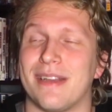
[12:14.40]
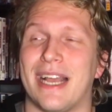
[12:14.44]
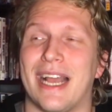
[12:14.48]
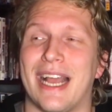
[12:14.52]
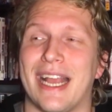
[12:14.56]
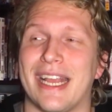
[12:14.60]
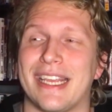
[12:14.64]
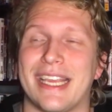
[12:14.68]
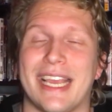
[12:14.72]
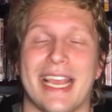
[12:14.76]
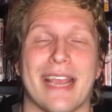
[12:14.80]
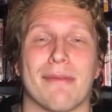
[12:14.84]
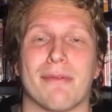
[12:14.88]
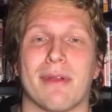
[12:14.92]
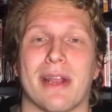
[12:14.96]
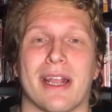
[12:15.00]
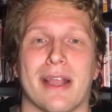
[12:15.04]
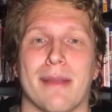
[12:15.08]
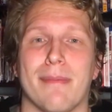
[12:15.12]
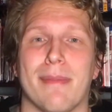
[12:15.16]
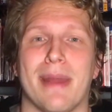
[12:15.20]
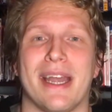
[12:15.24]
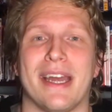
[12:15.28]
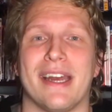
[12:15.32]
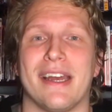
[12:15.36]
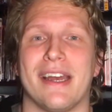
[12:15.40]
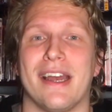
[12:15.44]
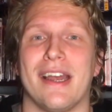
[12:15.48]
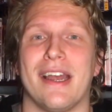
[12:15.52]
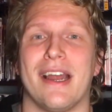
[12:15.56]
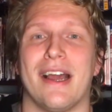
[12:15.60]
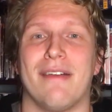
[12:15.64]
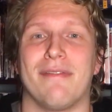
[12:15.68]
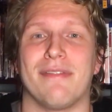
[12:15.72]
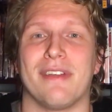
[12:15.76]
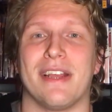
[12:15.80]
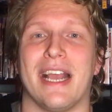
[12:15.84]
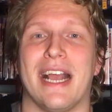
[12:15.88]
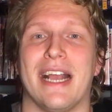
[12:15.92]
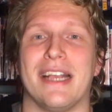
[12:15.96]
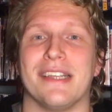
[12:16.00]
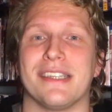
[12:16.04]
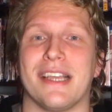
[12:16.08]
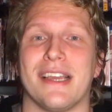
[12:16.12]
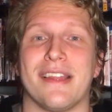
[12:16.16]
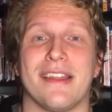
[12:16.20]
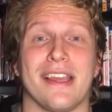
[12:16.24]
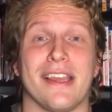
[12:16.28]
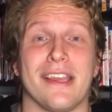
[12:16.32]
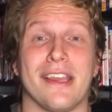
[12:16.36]
I can't recommend it enough, guys.
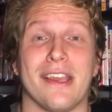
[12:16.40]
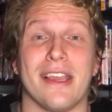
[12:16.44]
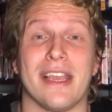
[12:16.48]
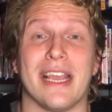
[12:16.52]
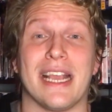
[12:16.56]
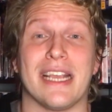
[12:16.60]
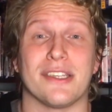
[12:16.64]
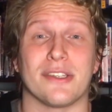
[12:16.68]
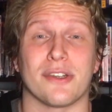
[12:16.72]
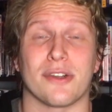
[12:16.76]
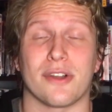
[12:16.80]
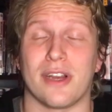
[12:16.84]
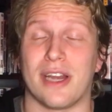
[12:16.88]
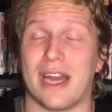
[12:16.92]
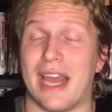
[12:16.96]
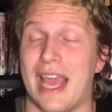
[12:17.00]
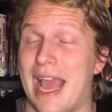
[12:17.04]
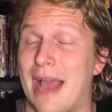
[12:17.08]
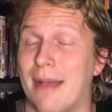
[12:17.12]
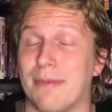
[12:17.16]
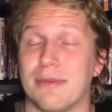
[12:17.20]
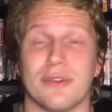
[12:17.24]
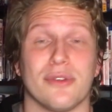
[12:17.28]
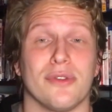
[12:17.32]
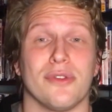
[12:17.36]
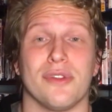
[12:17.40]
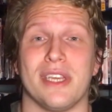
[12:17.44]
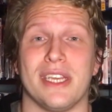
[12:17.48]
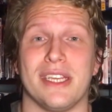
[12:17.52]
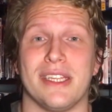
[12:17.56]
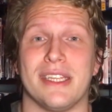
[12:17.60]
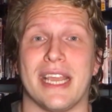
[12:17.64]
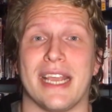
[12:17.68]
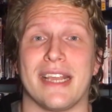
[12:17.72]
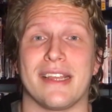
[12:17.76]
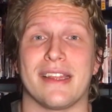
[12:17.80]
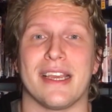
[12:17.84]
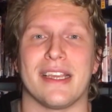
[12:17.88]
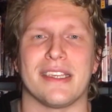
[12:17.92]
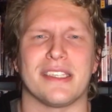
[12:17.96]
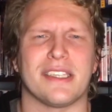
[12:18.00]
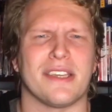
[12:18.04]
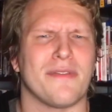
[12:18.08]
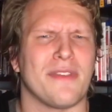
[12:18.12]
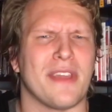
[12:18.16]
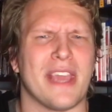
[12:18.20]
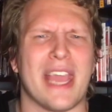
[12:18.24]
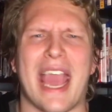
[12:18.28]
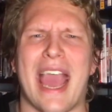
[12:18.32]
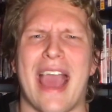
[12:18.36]
I think you guys are gonna absolutely dig this
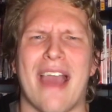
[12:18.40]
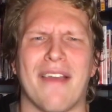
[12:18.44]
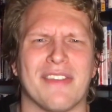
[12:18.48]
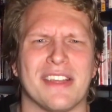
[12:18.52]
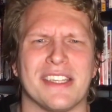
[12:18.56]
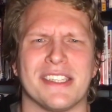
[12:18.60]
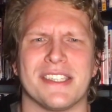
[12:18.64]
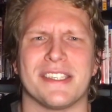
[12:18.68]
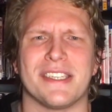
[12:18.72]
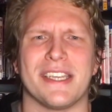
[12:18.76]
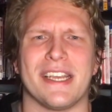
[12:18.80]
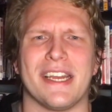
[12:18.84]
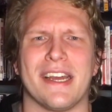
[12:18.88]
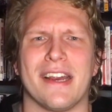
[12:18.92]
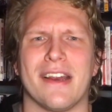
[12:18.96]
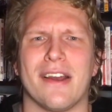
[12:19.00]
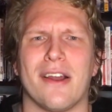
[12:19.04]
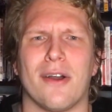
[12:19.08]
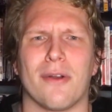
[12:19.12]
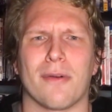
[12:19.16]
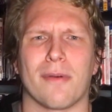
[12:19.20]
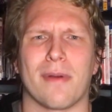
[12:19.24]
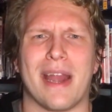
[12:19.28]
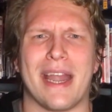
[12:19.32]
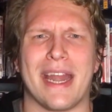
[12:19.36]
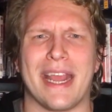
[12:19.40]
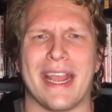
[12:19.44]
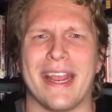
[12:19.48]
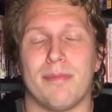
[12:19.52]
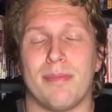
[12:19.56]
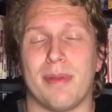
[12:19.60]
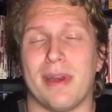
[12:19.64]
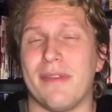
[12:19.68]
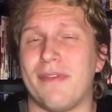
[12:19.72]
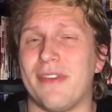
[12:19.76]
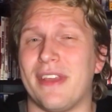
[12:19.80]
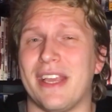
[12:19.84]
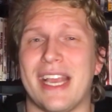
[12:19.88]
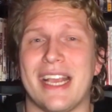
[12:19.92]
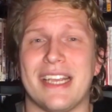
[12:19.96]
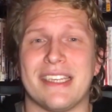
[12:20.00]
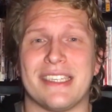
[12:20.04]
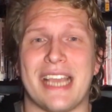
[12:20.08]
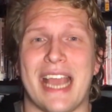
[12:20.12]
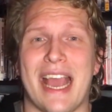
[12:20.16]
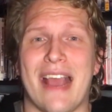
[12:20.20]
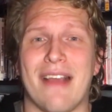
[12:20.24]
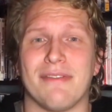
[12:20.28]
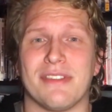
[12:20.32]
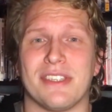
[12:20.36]
if you haven't seen it already. But if you guys
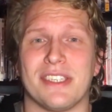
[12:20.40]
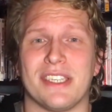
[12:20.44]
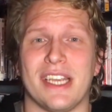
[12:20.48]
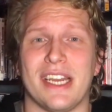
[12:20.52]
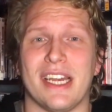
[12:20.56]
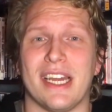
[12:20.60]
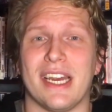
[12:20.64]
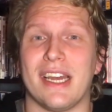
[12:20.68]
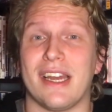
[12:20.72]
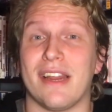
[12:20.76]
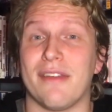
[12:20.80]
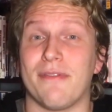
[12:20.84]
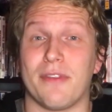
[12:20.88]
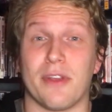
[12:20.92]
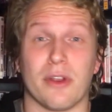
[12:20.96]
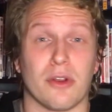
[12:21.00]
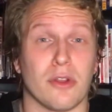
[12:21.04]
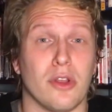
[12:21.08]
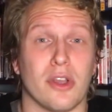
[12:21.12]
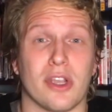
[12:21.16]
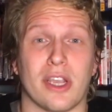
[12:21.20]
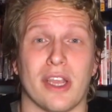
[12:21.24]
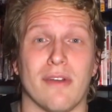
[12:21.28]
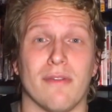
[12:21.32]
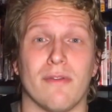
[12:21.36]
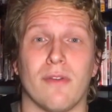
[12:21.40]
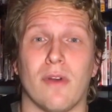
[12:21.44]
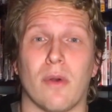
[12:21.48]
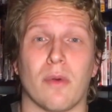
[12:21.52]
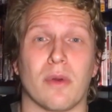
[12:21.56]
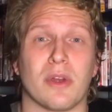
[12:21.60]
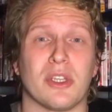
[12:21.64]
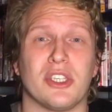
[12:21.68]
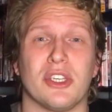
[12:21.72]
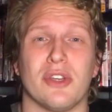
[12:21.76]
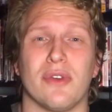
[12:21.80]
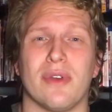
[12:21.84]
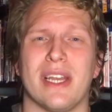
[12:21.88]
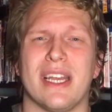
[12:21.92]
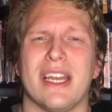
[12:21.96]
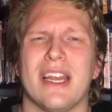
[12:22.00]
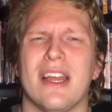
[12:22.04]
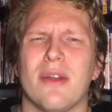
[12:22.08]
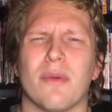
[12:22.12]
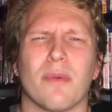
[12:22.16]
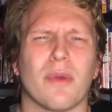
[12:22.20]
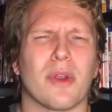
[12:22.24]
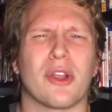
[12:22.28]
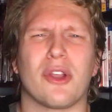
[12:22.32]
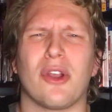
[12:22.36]
have seen it, if you're looking forward to it,
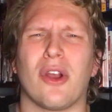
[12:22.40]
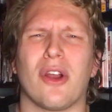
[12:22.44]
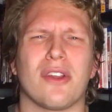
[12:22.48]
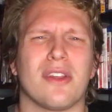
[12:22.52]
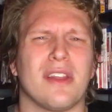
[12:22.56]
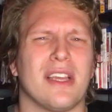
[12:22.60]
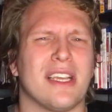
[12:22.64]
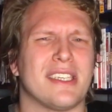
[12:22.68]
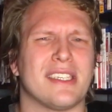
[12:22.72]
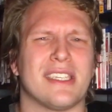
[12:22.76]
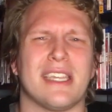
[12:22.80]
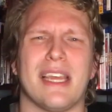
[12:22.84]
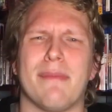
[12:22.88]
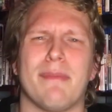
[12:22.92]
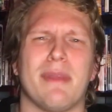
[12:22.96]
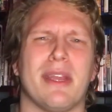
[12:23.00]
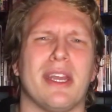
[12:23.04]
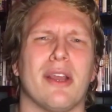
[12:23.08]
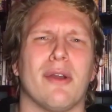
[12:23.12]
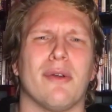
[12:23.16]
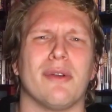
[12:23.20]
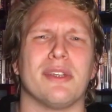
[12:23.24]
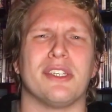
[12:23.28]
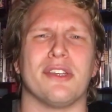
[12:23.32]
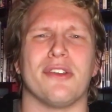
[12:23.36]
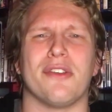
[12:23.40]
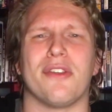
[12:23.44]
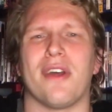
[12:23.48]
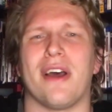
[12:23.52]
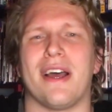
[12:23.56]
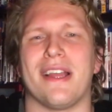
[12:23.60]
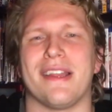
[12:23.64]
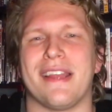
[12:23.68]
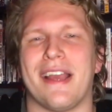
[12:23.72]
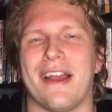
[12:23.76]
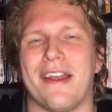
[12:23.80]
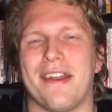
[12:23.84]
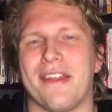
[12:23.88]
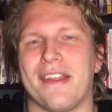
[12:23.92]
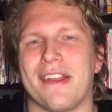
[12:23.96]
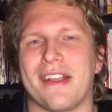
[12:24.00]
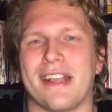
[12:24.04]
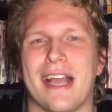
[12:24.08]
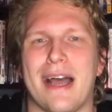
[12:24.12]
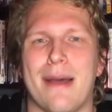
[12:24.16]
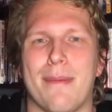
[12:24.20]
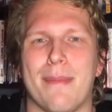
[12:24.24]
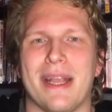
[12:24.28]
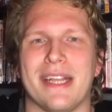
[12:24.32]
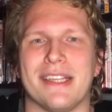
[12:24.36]
regardless, let me know what you thought down in the
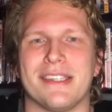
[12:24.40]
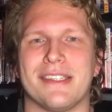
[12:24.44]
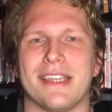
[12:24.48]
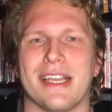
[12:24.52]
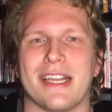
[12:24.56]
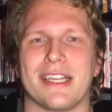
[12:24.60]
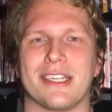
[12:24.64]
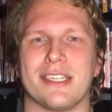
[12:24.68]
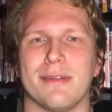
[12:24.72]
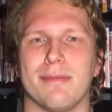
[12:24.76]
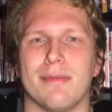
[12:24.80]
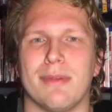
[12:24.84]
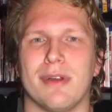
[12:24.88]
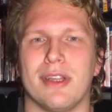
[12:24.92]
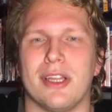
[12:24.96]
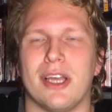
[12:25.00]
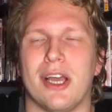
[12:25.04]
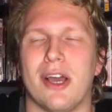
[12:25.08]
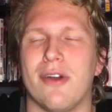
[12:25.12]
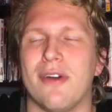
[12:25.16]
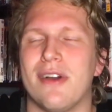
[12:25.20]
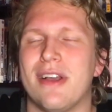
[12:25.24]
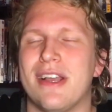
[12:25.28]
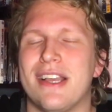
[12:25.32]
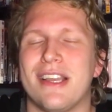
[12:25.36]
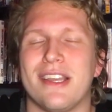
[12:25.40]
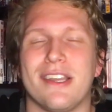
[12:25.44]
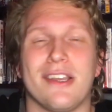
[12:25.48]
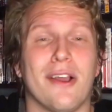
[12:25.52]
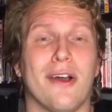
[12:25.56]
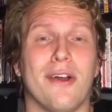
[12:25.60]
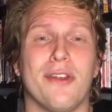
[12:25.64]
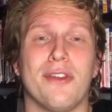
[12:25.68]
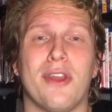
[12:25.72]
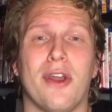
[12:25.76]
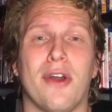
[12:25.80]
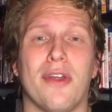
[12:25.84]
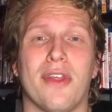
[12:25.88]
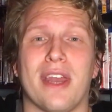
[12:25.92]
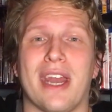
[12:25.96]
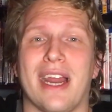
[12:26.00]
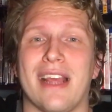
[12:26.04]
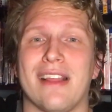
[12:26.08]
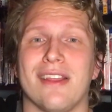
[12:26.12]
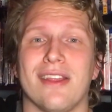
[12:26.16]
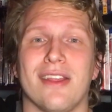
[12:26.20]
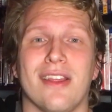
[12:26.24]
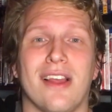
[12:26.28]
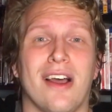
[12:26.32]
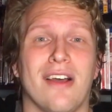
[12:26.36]
comments section below. Y'all know that I
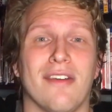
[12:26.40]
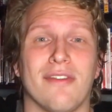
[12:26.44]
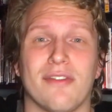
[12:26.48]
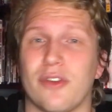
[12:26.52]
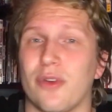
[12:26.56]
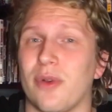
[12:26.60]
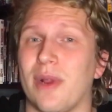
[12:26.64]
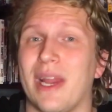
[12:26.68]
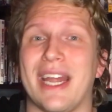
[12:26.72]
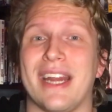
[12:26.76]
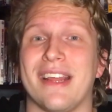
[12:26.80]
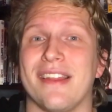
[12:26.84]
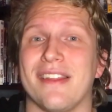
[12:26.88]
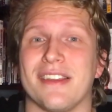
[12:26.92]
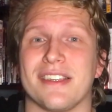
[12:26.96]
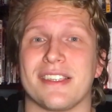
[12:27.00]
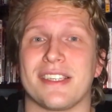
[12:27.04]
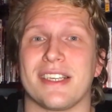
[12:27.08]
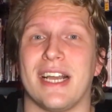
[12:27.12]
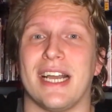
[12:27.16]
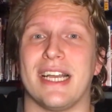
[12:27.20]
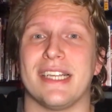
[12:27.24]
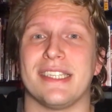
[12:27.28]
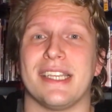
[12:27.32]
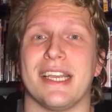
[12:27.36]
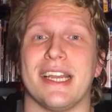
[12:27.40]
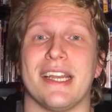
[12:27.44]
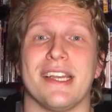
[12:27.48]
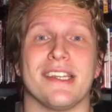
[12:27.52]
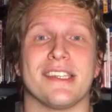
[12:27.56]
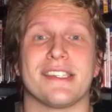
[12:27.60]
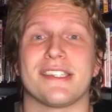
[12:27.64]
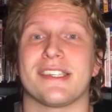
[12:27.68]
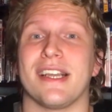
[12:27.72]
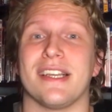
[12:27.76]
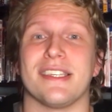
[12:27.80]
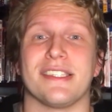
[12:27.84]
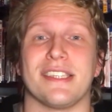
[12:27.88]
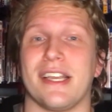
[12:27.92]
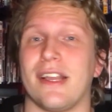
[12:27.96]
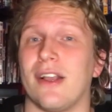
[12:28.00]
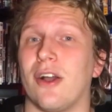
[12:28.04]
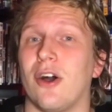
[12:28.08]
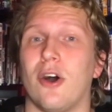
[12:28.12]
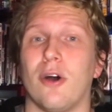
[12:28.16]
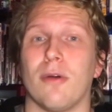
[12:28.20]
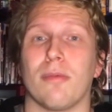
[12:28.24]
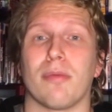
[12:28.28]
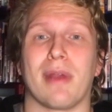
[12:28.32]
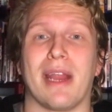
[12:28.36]
love creating this content, discussing
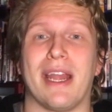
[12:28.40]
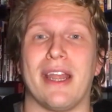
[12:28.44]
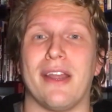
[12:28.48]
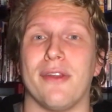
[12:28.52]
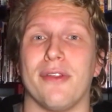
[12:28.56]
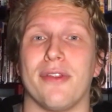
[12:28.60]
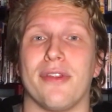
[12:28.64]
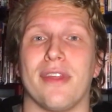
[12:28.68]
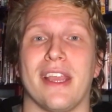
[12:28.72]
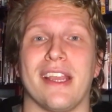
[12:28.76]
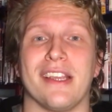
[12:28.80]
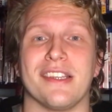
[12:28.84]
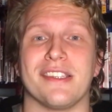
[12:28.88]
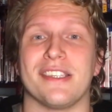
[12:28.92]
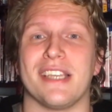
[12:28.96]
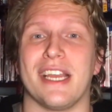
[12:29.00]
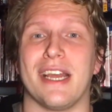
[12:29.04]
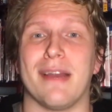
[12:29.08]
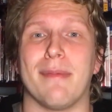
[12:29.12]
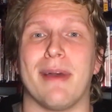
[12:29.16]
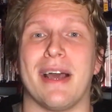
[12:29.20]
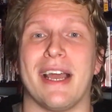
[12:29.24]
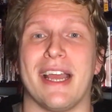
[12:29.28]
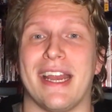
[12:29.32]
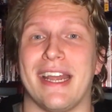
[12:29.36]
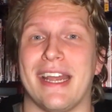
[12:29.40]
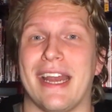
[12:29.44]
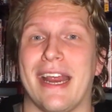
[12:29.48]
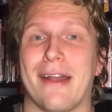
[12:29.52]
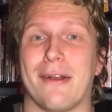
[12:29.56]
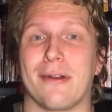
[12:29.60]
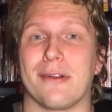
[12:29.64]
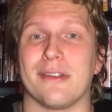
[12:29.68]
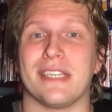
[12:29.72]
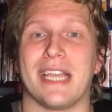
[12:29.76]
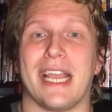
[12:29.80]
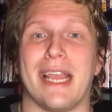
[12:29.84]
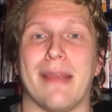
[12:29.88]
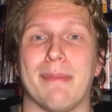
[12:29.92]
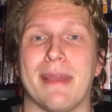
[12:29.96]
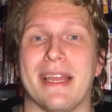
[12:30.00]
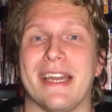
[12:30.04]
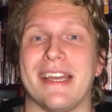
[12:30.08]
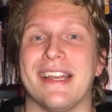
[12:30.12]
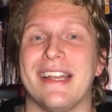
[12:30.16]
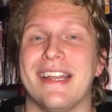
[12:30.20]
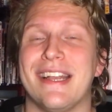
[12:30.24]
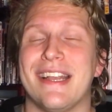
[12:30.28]
all brand new things, cinema and entertainment.